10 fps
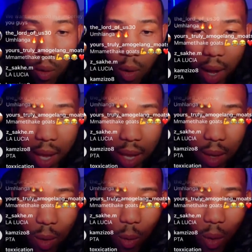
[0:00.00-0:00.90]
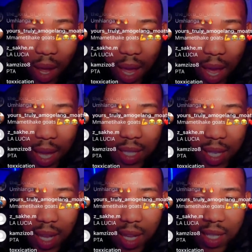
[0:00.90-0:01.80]
Why
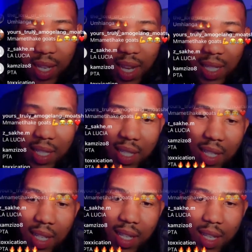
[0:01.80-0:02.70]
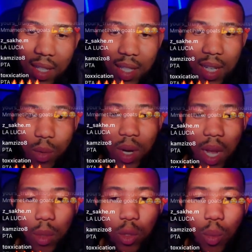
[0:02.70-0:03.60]
YXHS. Yes, sir. We're
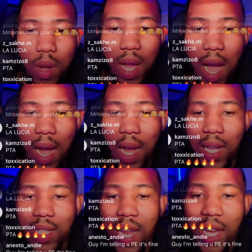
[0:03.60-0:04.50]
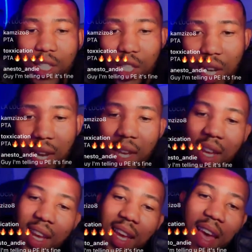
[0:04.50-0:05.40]
coming to Mklanga, guys. Next year,
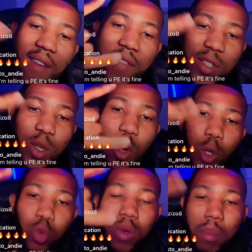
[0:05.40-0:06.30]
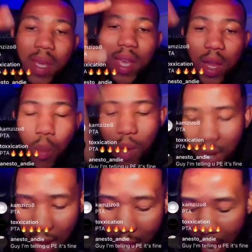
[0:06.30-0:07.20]
FX Goats will be in
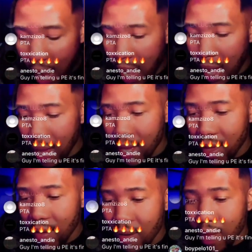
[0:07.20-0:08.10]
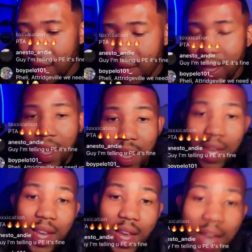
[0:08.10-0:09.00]
Mkhanga.
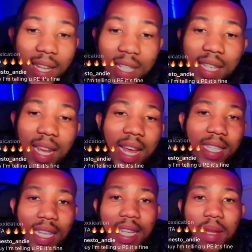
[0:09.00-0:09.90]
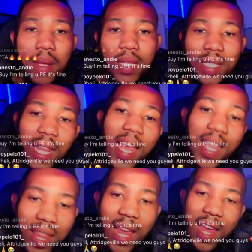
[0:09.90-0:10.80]
As, as in
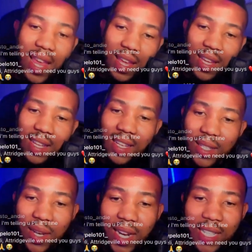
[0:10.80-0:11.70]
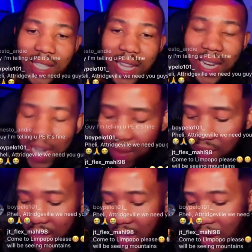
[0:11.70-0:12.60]
staying there. You understand?
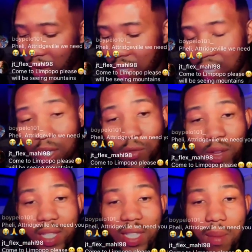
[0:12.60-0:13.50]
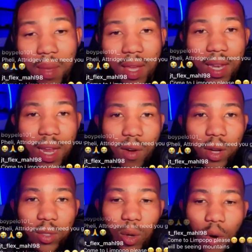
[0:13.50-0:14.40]
Living there, not just for a seminar or a